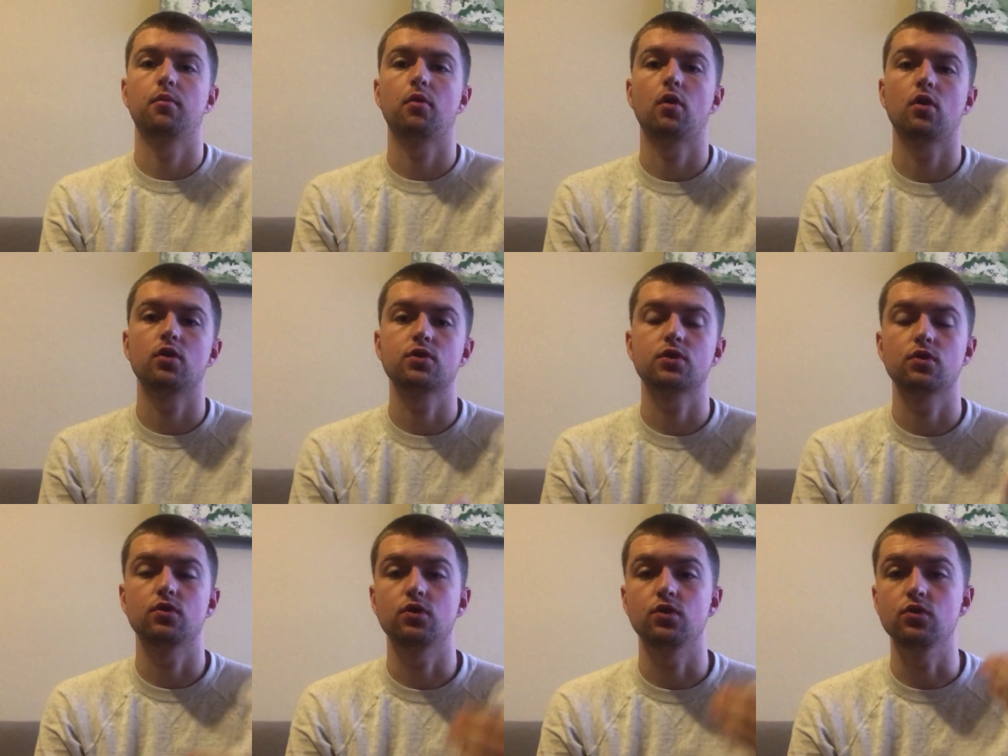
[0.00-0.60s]

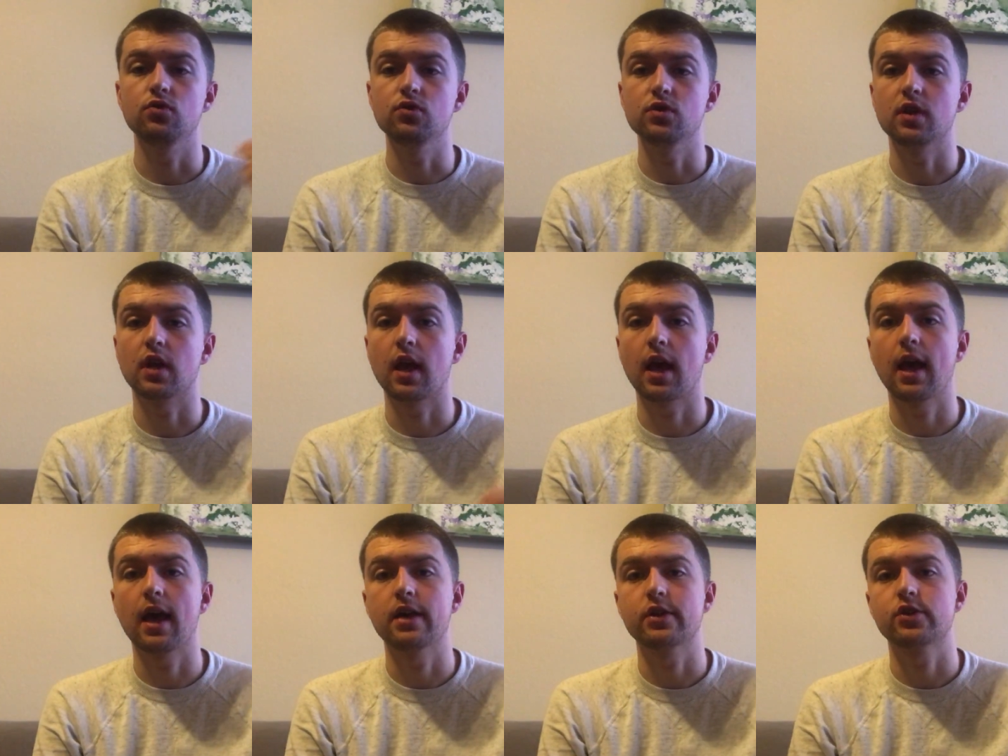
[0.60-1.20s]
also using
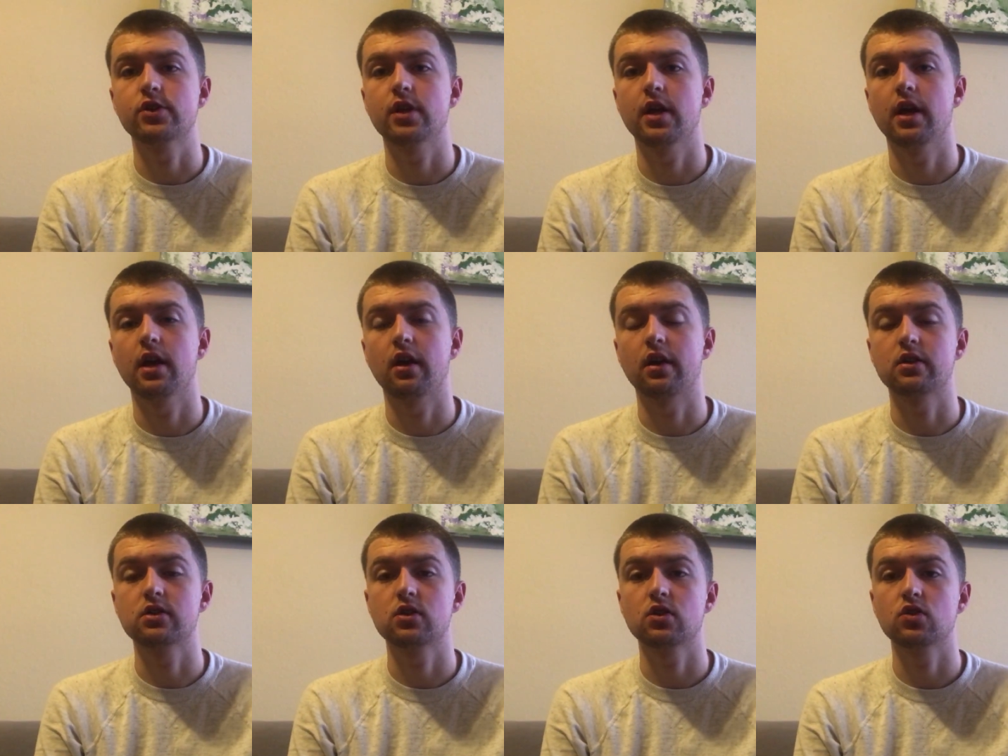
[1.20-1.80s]

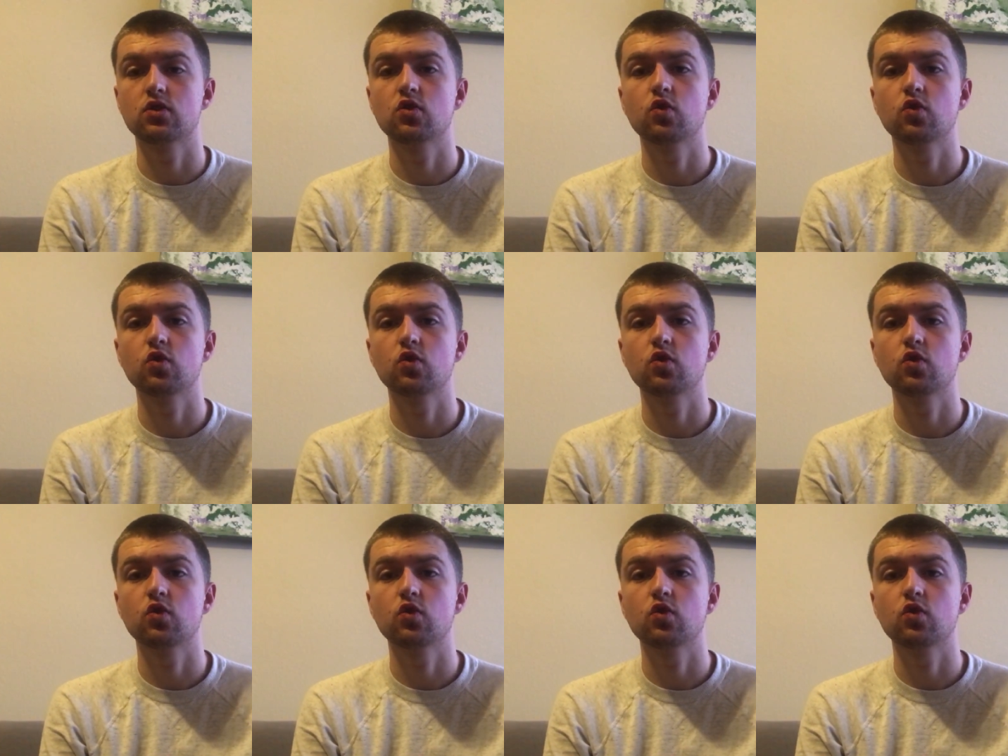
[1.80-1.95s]
hashtags.